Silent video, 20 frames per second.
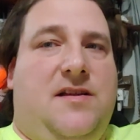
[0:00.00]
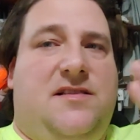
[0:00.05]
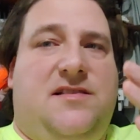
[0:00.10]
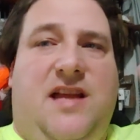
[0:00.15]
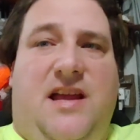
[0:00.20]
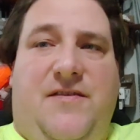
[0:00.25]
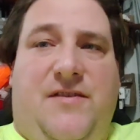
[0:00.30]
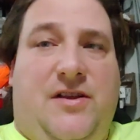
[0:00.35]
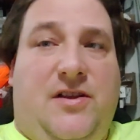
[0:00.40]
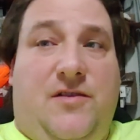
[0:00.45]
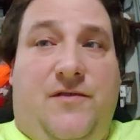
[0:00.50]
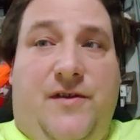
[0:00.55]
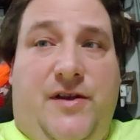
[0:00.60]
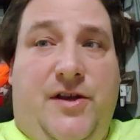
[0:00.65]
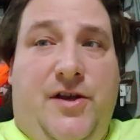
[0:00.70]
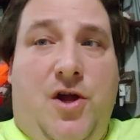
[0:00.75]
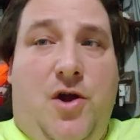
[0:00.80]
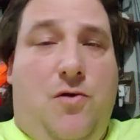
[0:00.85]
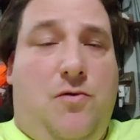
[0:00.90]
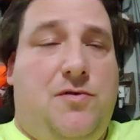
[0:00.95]
saving the
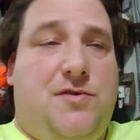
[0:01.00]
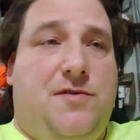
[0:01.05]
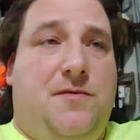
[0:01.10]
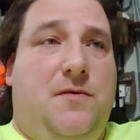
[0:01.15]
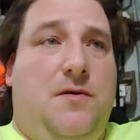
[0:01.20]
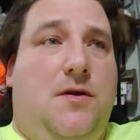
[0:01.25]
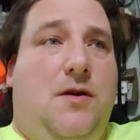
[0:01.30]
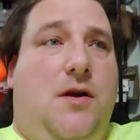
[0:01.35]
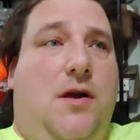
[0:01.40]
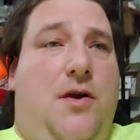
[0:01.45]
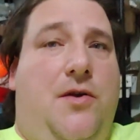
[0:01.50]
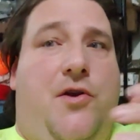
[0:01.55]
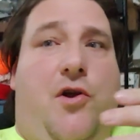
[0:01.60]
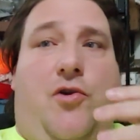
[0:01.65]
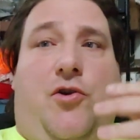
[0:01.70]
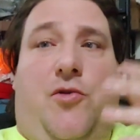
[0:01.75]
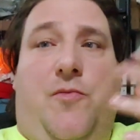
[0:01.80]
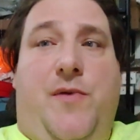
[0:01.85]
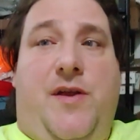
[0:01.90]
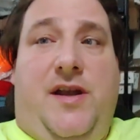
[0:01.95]
videos,
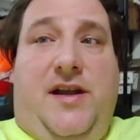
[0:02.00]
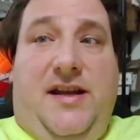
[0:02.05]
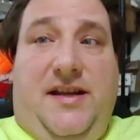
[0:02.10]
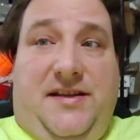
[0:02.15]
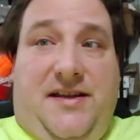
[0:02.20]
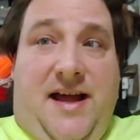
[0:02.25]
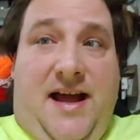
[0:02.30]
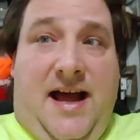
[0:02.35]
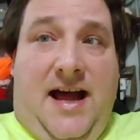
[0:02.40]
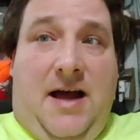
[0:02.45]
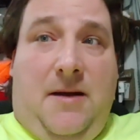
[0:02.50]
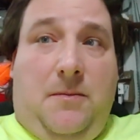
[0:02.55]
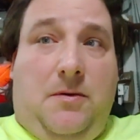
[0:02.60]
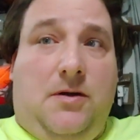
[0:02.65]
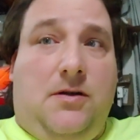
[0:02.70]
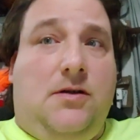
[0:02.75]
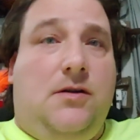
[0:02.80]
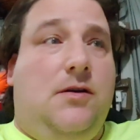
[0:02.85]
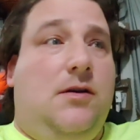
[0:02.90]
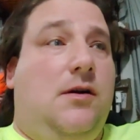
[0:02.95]
no community
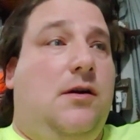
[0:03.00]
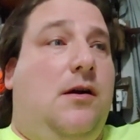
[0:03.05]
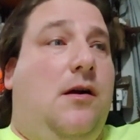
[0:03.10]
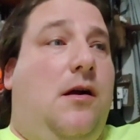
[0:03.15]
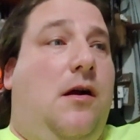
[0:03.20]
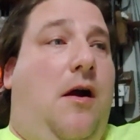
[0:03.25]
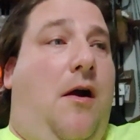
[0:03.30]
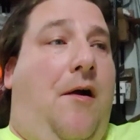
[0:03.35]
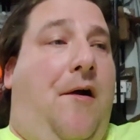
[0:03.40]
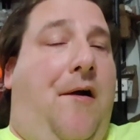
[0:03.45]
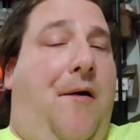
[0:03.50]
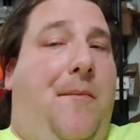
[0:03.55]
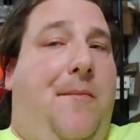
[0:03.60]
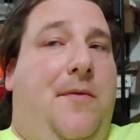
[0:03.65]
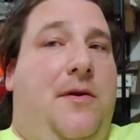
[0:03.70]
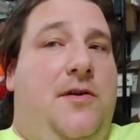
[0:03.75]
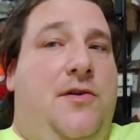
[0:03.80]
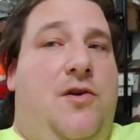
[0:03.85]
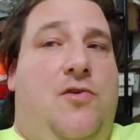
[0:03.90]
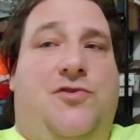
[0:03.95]
tab.
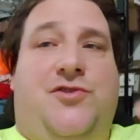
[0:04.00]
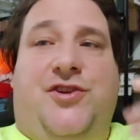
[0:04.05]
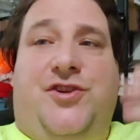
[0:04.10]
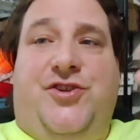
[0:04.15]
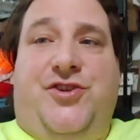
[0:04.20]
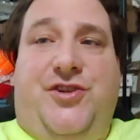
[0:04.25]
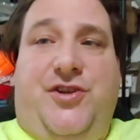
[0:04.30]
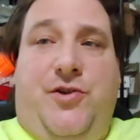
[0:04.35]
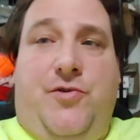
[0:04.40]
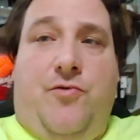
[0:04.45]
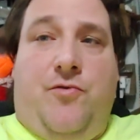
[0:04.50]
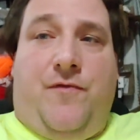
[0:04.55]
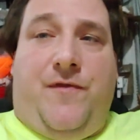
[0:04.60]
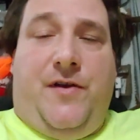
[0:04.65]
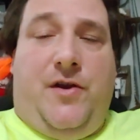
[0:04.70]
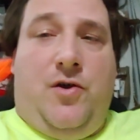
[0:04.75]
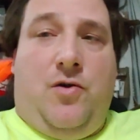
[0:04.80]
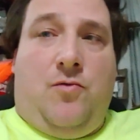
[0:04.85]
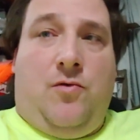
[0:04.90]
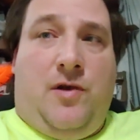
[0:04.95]
Um, no, your
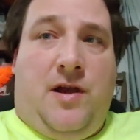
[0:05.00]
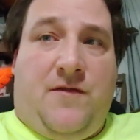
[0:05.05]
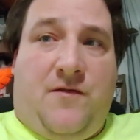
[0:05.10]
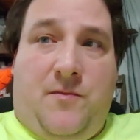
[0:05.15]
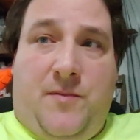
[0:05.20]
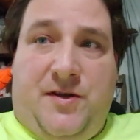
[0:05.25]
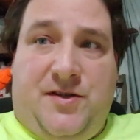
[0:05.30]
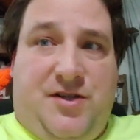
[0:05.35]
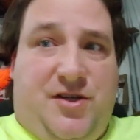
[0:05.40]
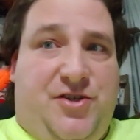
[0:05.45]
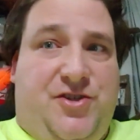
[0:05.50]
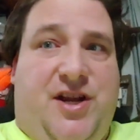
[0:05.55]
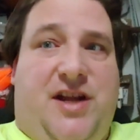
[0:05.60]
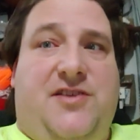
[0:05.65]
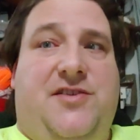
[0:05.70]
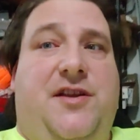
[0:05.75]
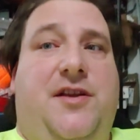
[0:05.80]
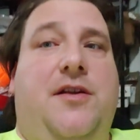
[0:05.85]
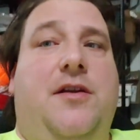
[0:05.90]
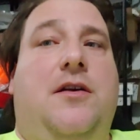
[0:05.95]
video will never be
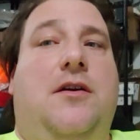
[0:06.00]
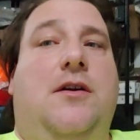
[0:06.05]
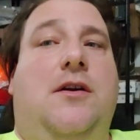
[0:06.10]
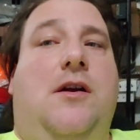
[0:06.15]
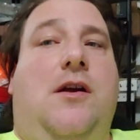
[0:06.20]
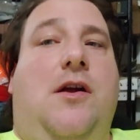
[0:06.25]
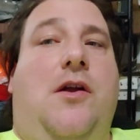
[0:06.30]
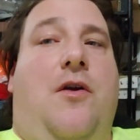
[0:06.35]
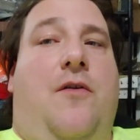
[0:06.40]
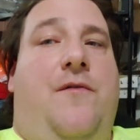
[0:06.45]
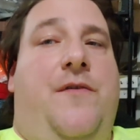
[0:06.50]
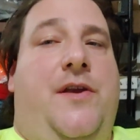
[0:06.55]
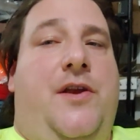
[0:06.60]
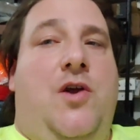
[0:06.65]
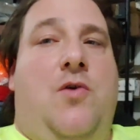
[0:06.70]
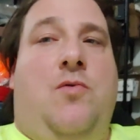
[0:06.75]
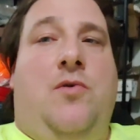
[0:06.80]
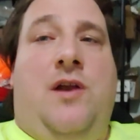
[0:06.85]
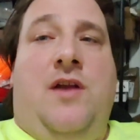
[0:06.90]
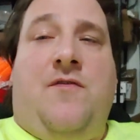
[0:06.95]
suggested, your
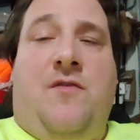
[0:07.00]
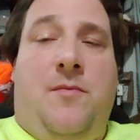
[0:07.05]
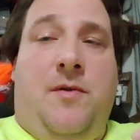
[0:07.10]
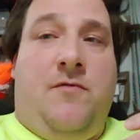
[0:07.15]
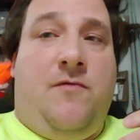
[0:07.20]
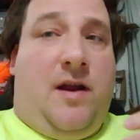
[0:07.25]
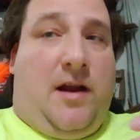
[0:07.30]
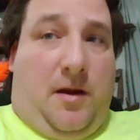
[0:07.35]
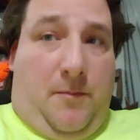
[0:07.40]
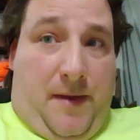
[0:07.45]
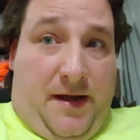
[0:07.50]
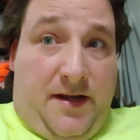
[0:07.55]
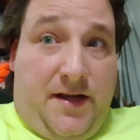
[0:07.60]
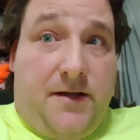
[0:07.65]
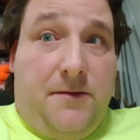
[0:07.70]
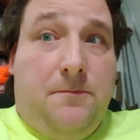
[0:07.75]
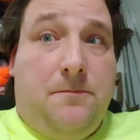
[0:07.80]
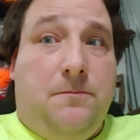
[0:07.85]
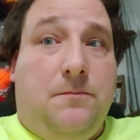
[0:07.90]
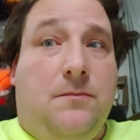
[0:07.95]
video will never be
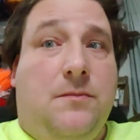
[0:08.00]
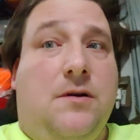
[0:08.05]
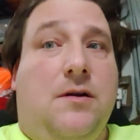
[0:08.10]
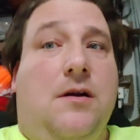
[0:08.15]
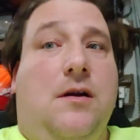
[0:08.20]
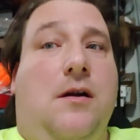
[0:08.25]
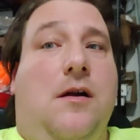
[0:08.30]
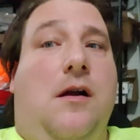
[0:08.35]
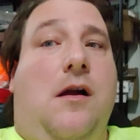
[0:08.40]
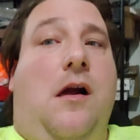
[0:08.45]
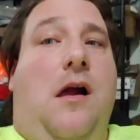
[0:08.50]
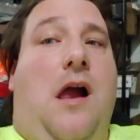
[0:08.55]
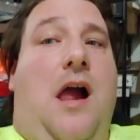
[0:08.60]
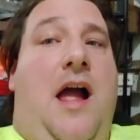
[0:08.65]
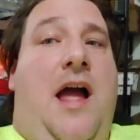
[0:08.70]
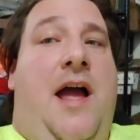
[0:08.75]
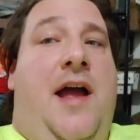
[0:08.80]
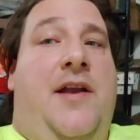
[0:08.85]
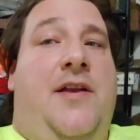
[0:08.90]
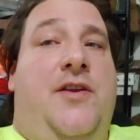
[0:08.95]
recommended,
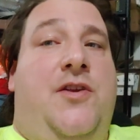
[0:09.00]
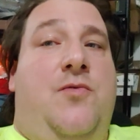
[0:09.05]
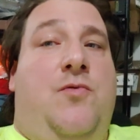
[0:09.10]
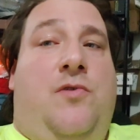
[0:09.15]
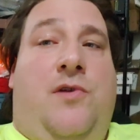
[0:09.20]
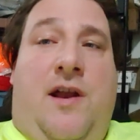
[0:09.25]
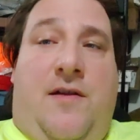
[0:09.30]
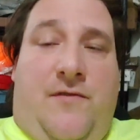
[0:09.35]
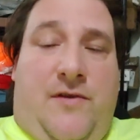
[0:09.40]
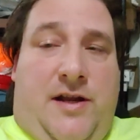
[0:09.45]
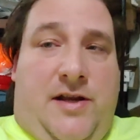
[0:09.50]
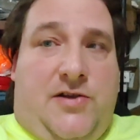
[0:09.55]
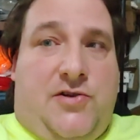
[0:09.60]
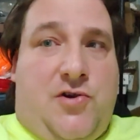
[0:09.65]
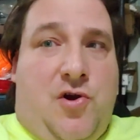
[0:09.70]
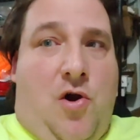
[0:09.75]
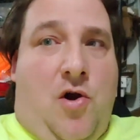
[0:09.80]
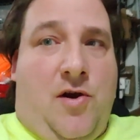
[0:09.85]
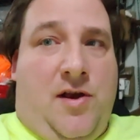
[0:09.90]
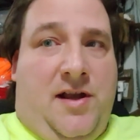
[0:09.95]
and you will never
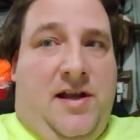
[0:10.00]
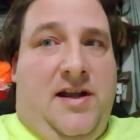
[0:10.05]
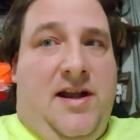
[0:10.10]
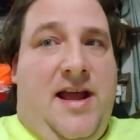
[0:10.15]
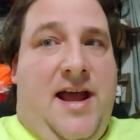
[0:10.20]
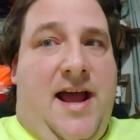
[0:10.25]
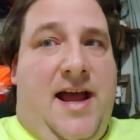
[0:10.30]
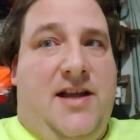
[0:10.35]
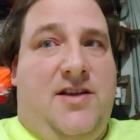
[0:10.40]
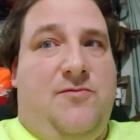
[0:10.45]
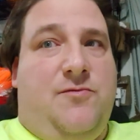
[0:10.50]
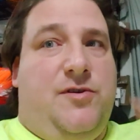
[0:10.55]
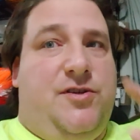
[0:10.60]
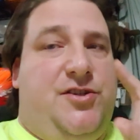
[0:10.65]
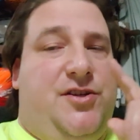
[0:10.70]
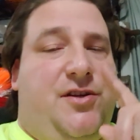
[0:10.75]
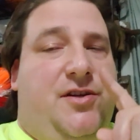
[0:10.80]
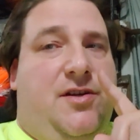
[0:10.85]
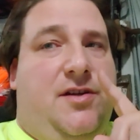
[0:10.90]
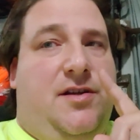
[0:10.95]
get targeted ad,
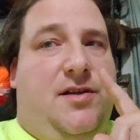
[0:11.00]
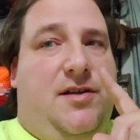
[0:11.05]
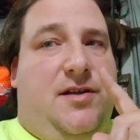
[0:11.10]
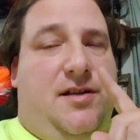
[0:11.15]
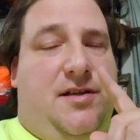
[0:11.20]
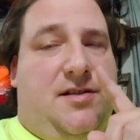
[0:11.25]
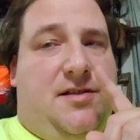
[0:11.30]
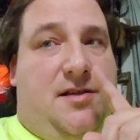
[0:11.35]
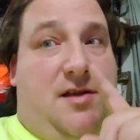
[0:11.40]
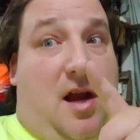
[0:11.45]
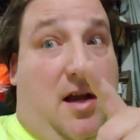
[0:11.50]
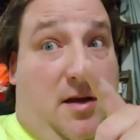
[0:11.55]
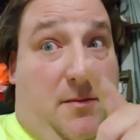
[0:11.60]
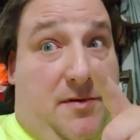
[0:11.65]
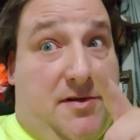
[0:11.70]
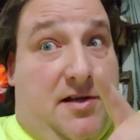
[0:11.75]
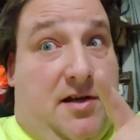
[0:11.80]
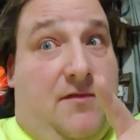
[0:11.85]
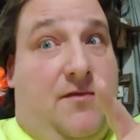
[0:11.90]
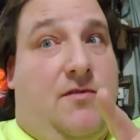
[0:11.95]
which is ninety
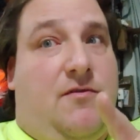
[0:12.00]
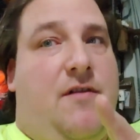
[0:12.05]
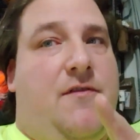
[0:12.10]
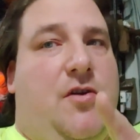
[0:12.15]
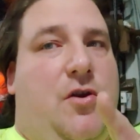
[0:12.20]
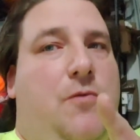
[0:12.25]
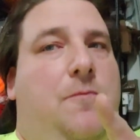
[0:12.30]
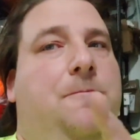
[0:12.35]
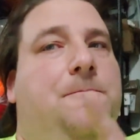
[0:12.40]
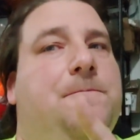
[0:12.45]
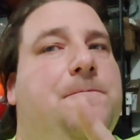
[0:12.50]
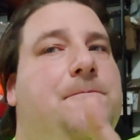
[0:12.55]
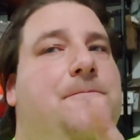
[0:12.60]
percent of your revenue.